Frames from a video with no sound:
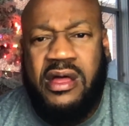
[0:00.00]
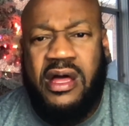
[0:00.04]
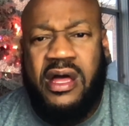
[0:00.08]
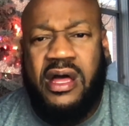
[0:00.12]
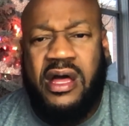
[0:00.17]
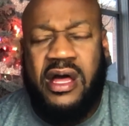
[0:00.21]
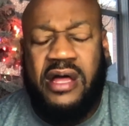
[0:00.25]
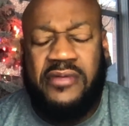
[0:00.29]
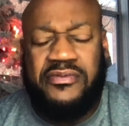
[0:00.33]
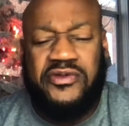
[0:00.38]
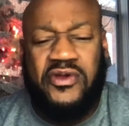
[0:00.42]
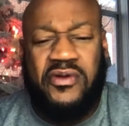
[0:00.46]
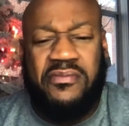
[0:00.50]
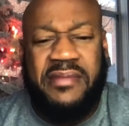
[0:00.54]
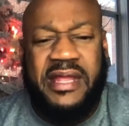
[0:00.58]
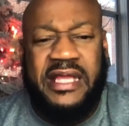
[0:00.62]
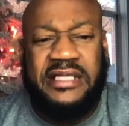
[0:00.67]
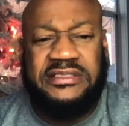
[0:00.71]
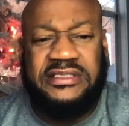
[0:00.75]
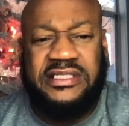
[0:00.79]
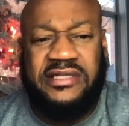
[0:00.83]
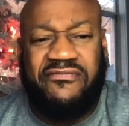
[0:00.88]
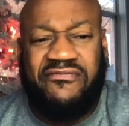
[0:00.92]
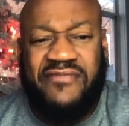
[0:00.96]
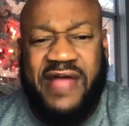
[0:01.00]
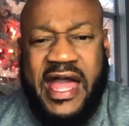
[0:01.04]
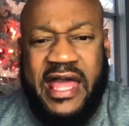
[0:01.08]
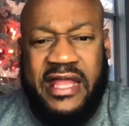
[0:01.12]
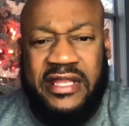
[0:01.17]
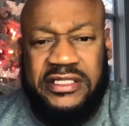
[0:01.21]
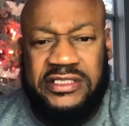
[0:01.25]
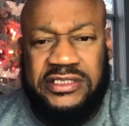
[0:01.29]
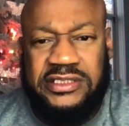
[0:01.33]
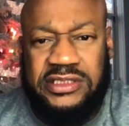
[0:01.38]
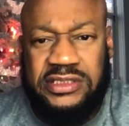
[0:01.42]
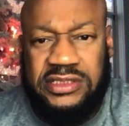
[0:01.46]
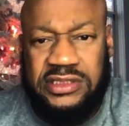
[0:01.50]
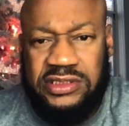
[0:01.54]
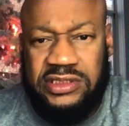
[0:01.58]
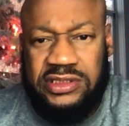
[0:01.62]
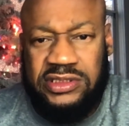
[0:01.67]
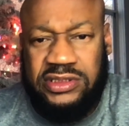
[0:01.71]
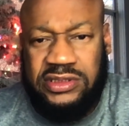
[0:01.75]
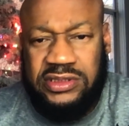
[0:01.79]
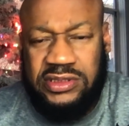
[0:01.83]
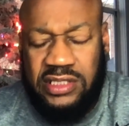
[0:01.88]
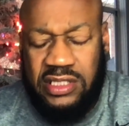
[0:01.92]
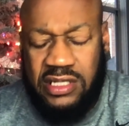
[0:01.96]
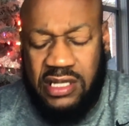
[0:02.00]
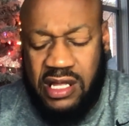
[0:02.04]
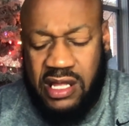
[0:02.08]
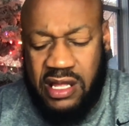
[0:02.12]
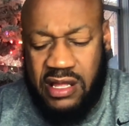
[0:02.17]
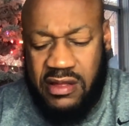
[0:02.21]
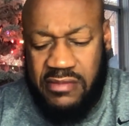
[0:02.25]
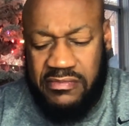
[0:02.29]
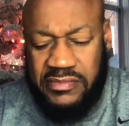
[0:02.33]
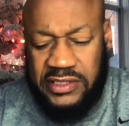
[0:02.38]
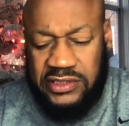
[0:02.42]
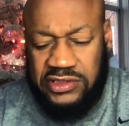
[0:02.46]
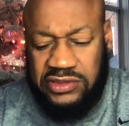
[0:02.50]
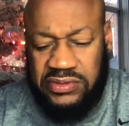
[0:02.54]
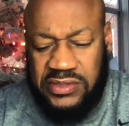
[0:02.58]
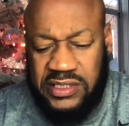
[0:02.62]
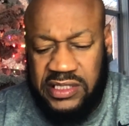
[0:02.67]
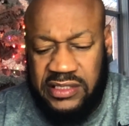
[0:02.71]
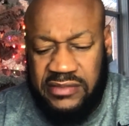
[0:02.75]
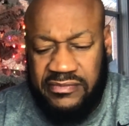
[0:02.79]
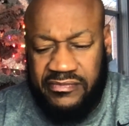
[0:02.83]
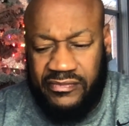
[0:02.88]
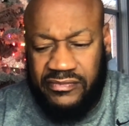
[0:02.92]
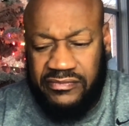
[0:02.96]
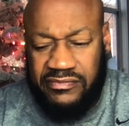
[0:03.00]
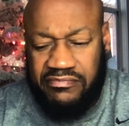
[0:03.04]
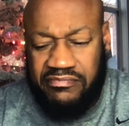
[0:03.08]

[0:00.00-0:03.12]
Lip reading: of domestic violence between